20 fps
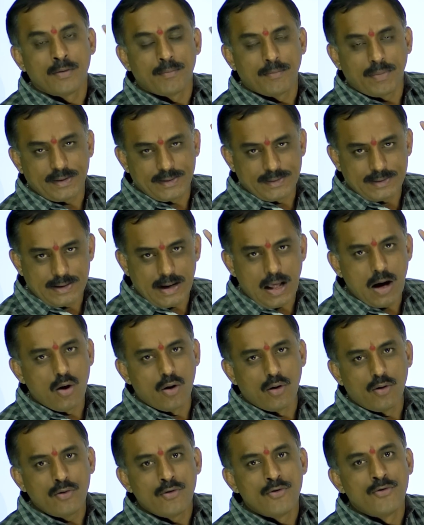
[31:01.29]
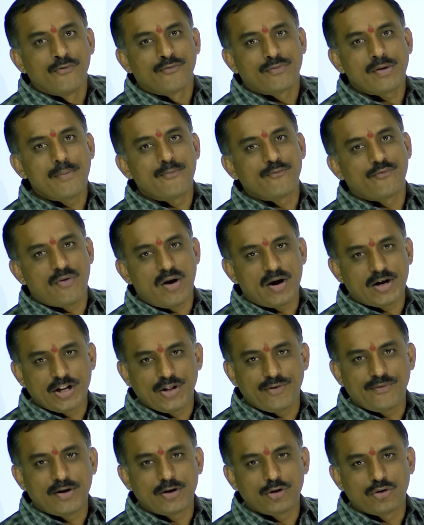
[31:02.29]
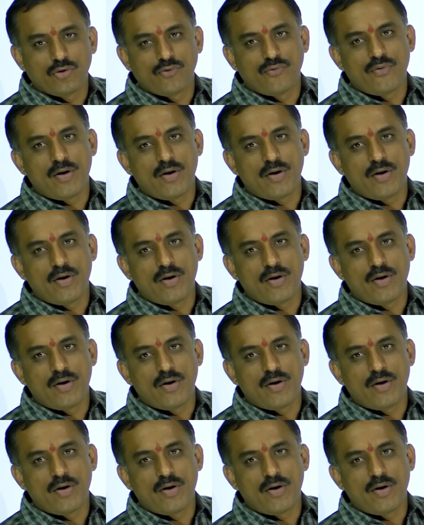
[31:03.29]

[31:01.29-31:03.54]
But now from 41 to